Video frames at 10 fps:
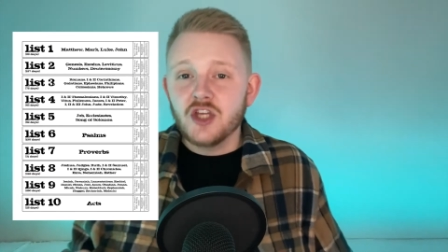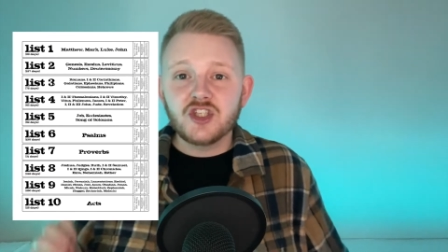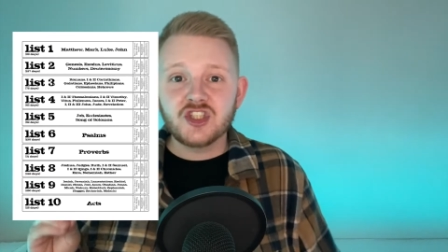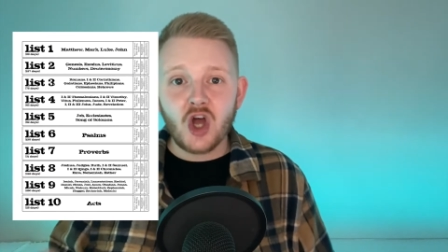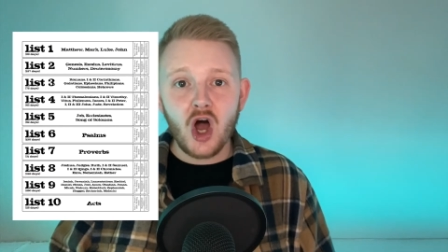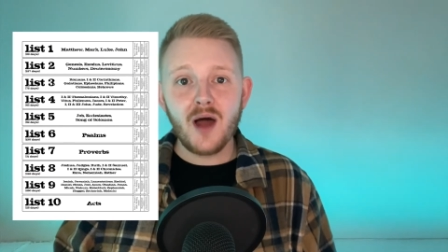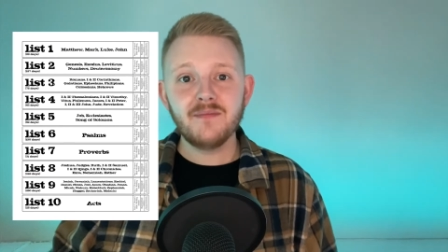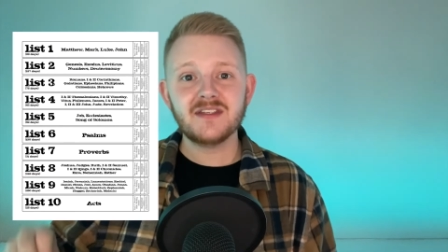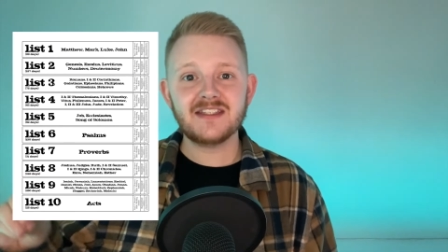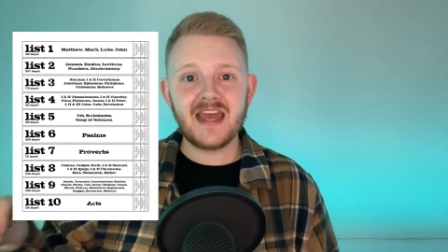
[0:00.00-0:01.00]

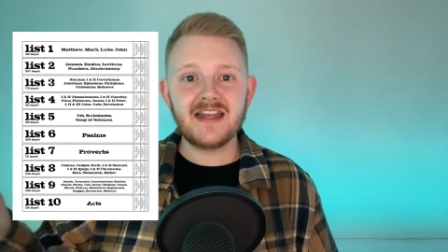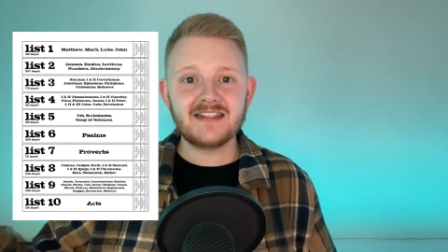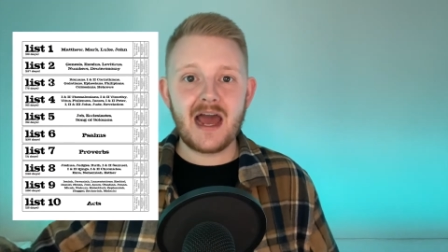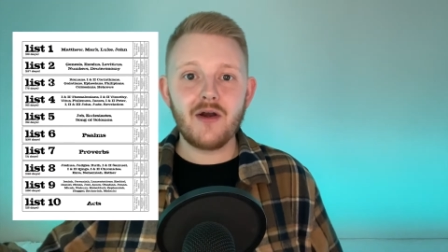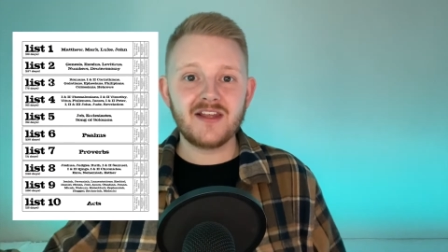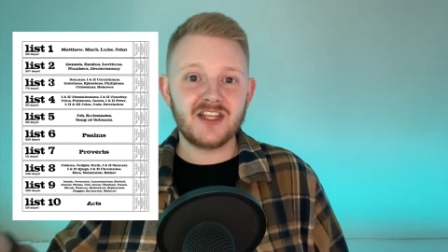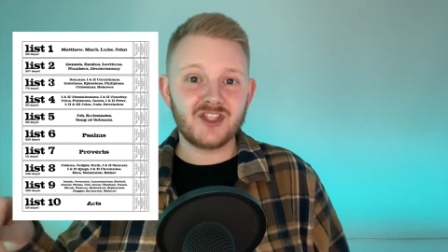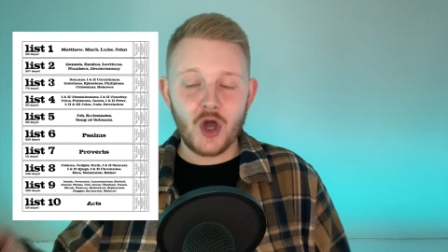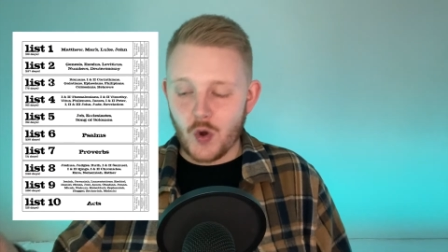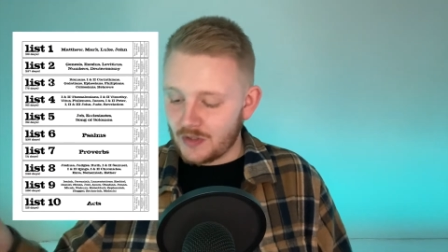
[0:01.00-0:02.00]
Psalms stands out as
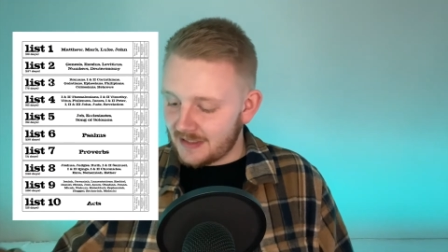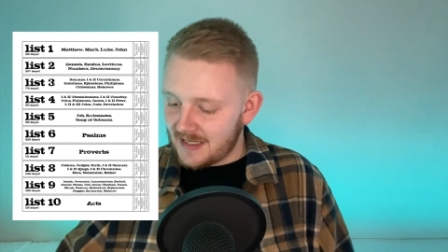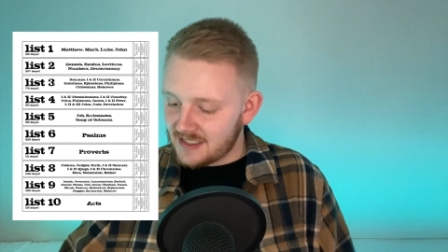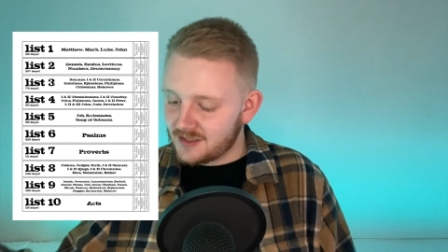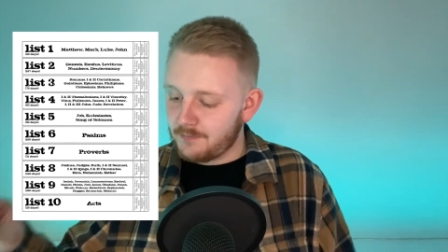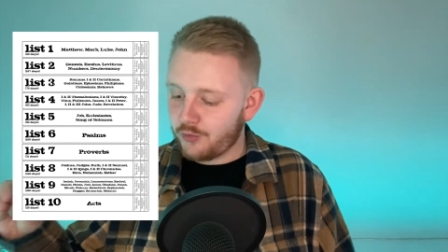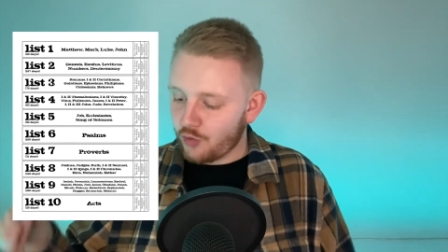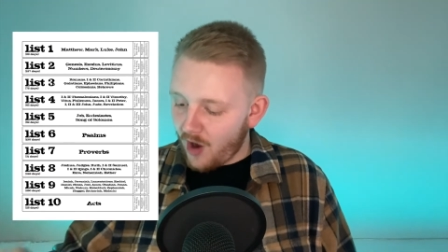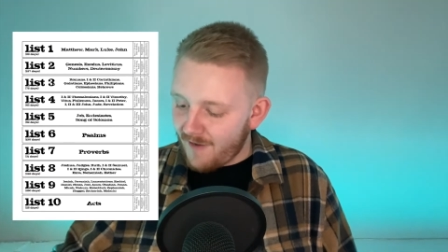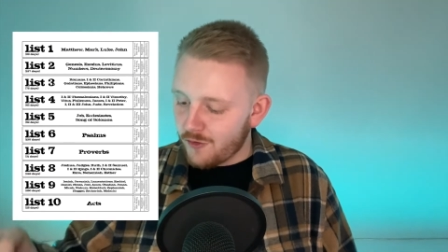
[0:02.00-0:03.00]
its own list.
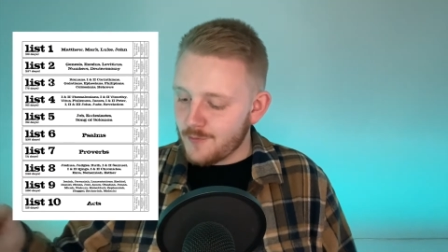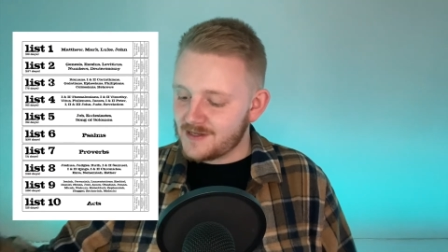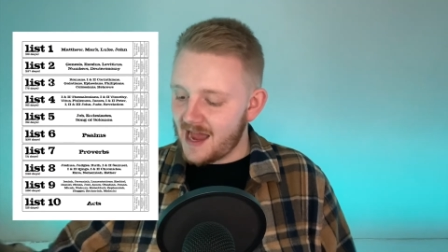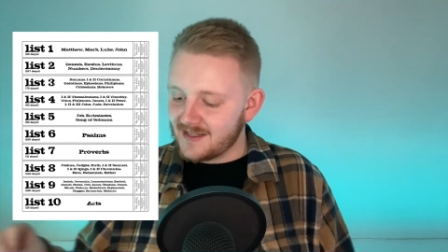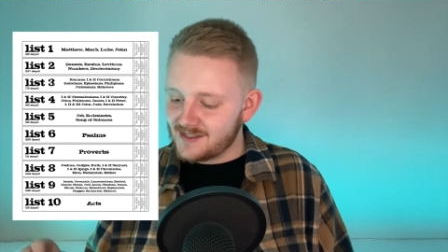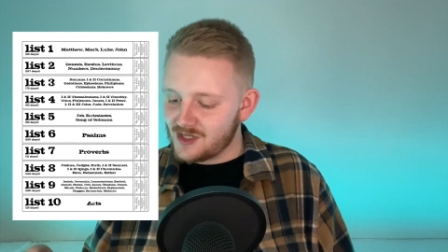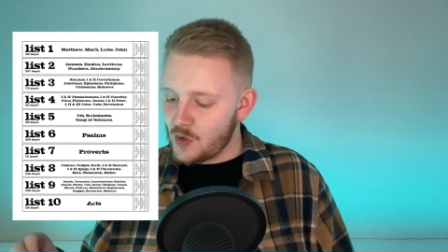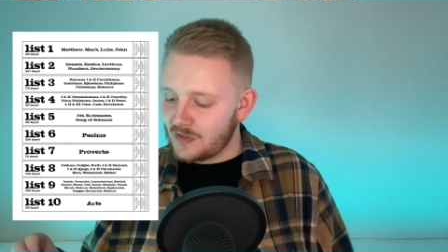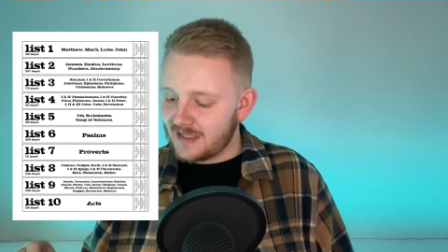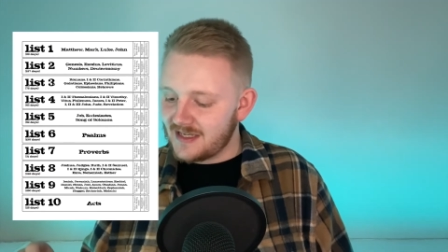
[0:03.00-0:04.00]
Proverbs has its
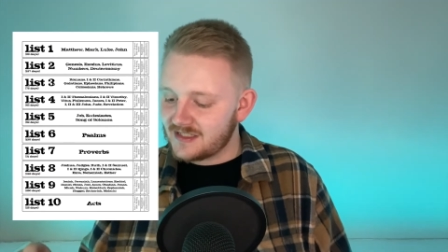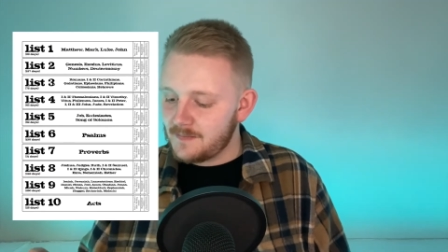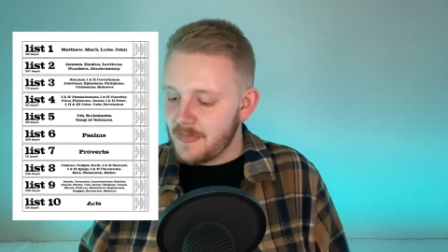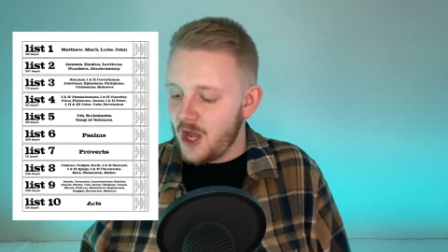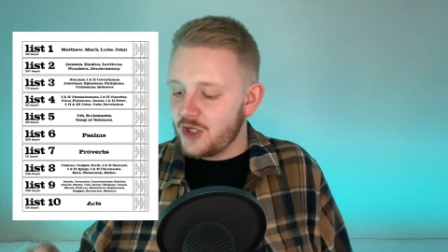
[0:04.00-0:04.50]
own list.